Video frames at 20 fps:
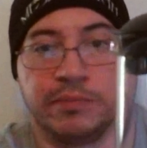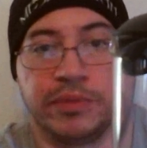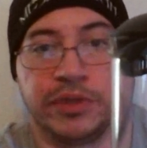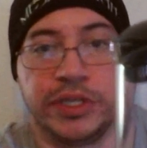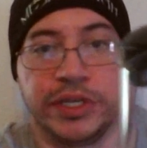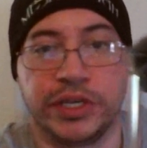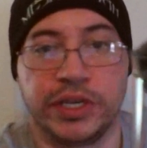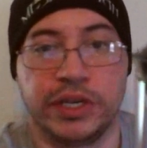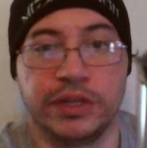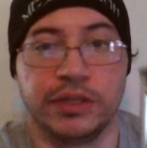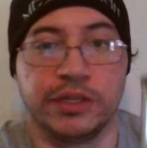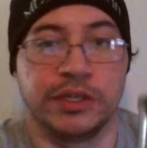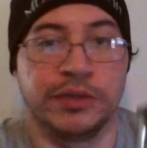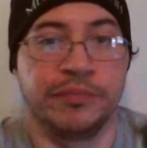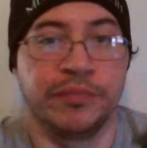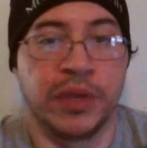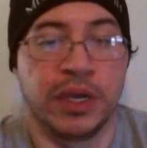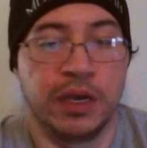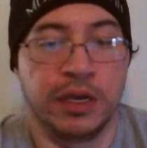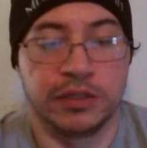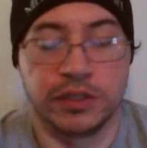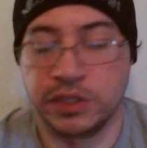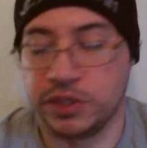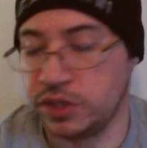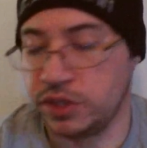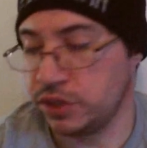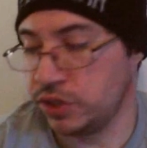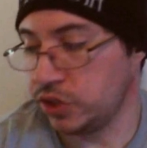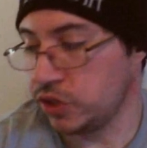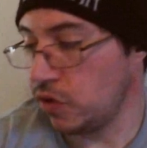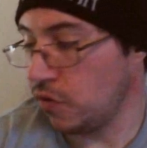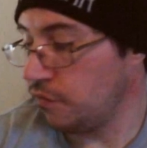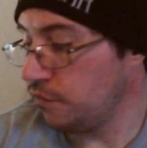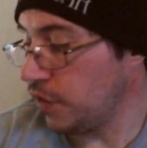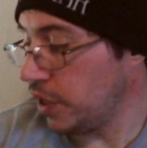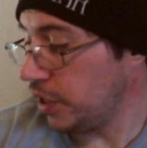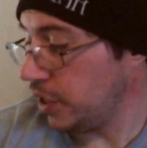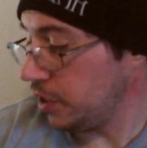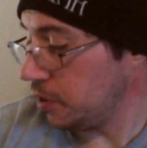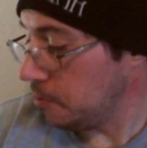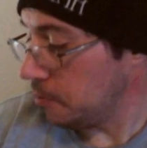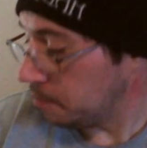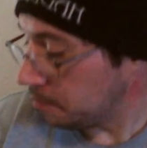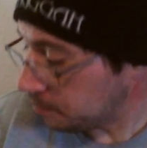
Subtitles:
in particular, since it's so fine.